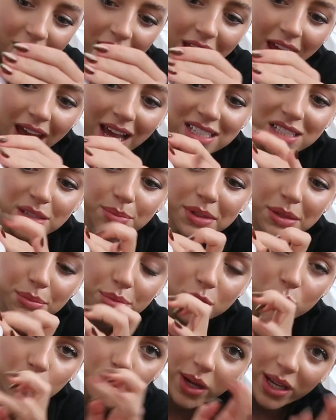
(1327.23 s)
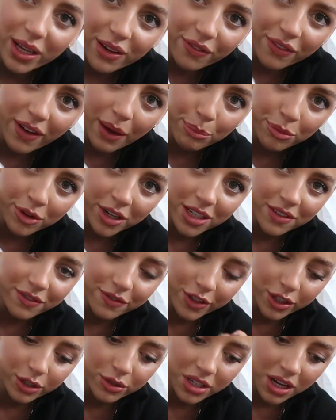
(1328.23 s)
It has to be between fabric
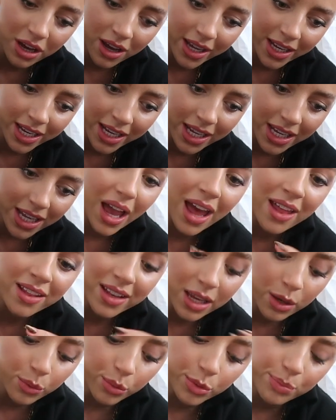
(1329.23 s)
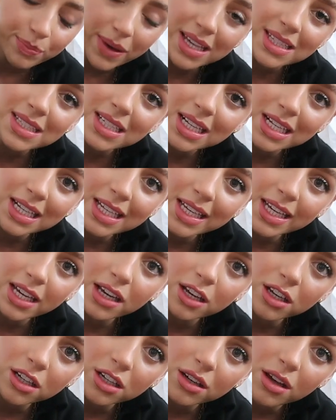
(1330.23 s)
for you to iron it, and it will
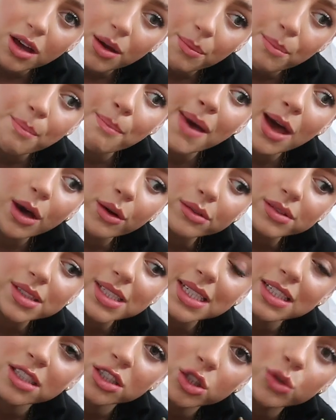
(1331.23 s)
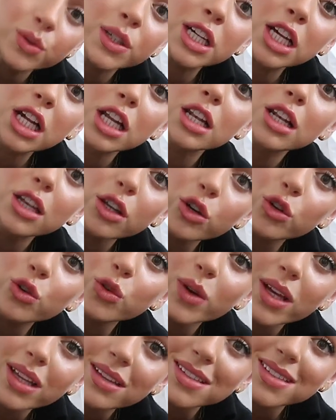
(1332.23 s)
basically melt into a
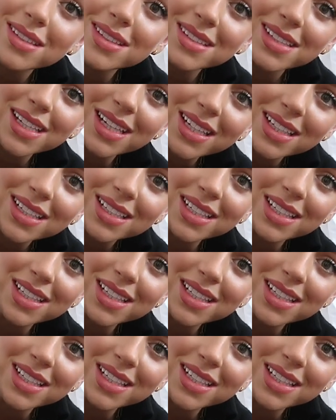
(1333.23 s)
glue and stick